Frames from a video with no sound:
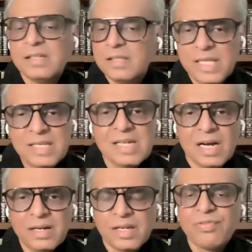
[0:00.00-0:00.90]
These
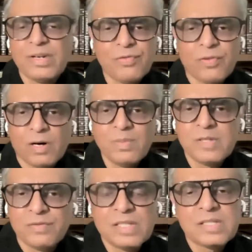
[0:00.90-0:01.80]
are different
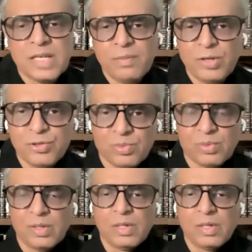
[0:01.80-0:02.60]
forms of the same issue.